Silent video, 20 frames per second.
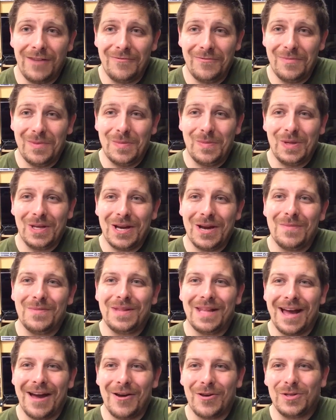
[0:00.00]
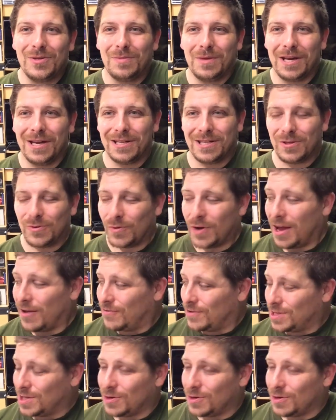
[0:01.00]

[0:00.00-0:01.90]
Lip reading: even be able to come in the house because the wife is